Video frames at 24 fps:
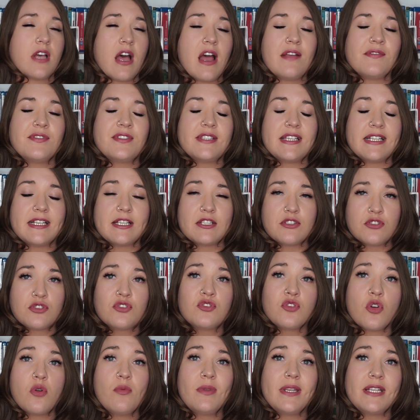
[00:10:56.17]
I've seen it
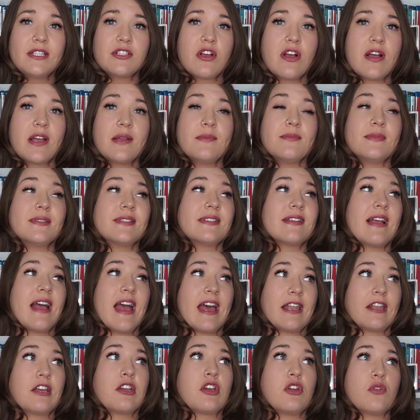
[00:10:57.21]
so many times
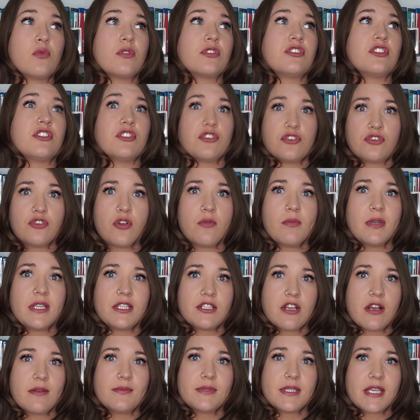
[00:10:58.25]
and I could watch it so many
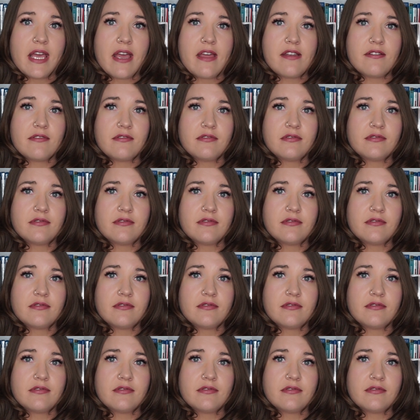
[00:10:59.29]
times again.